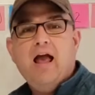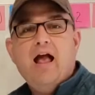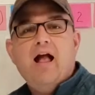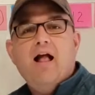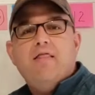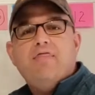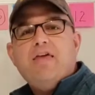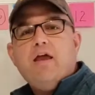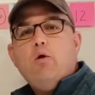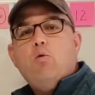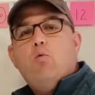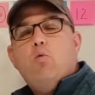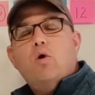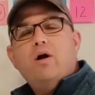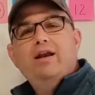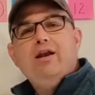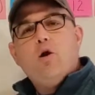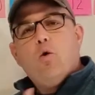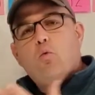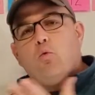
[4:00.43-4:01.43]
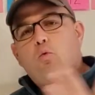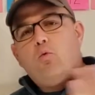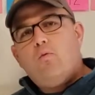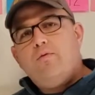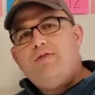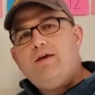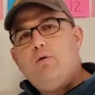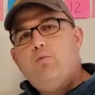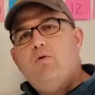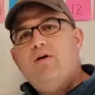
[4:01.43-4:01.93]
They
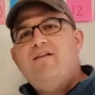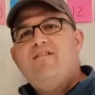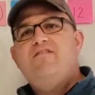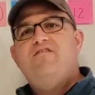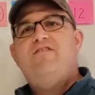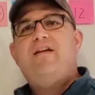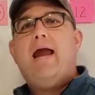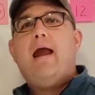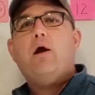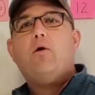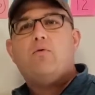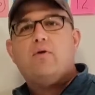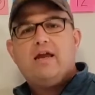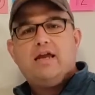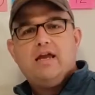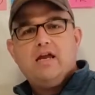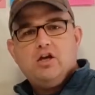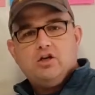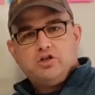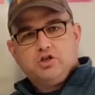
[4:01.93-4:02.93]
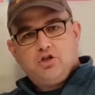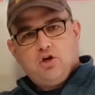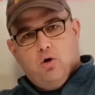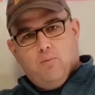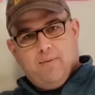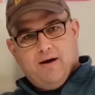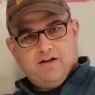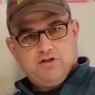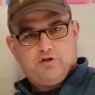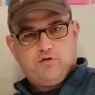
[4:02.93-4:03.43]
wouldn't vary so
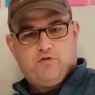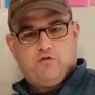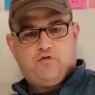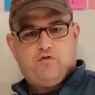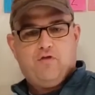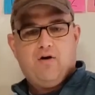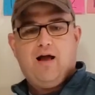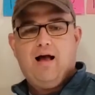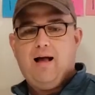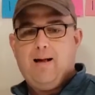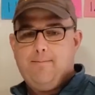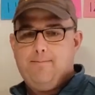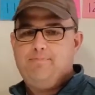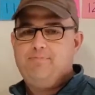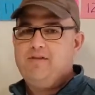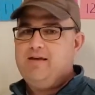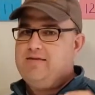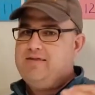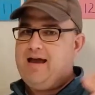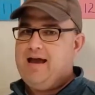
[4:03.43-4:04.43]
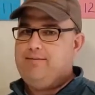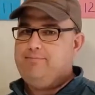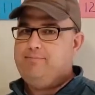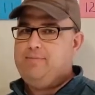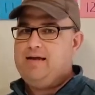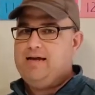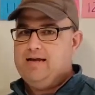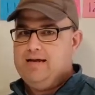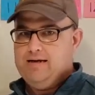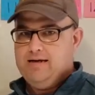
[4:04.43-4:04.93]
much from that
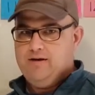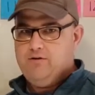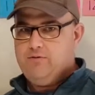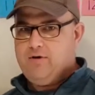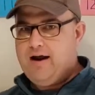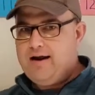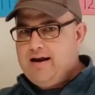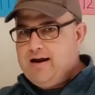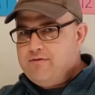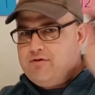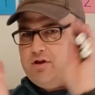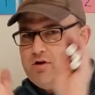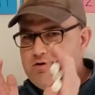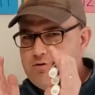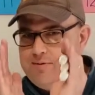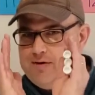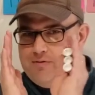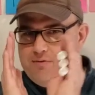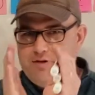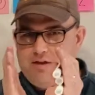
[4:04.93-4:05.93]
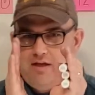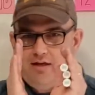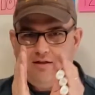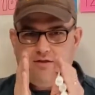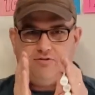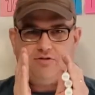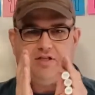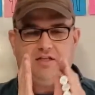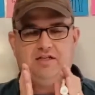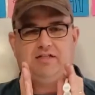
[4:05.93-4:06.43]
mean, right? Everything would be really
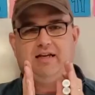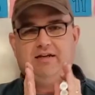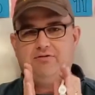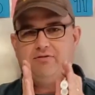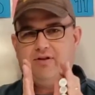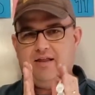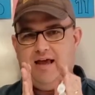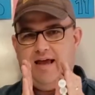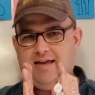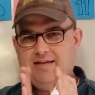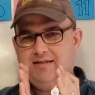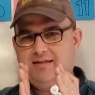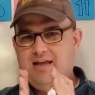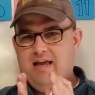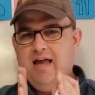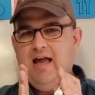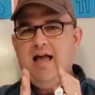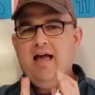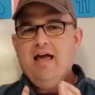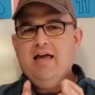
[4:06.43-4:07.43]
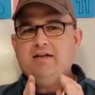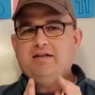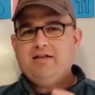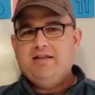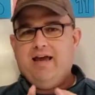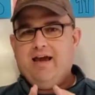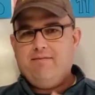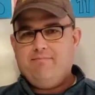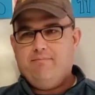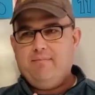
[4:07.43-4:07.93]
closely centralized to
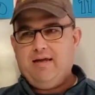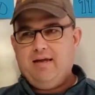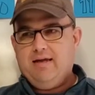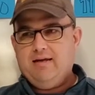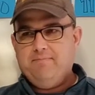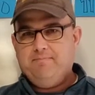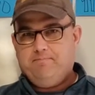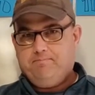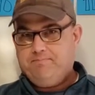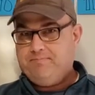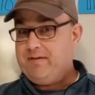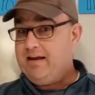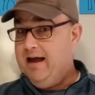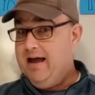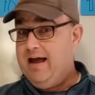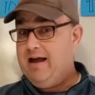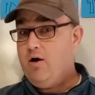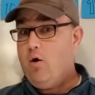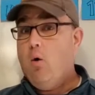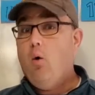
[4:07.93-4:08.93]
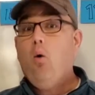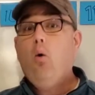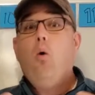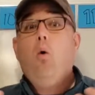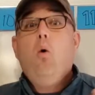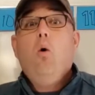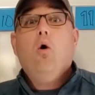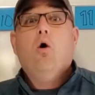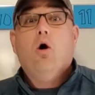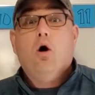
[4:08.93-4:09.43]
that mean. Right?
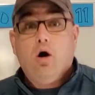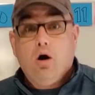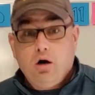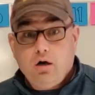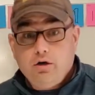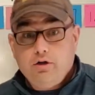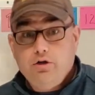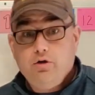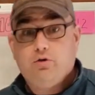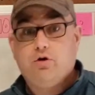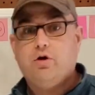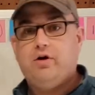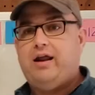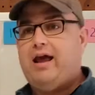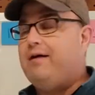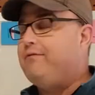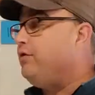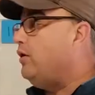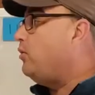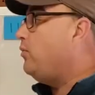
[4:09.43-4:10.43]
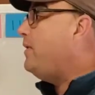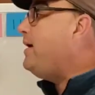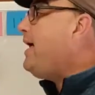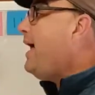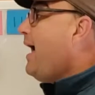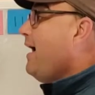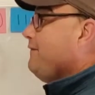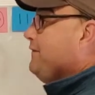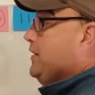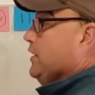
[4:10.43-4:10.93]
Or you could have what we
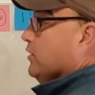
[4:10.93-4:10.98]
have here,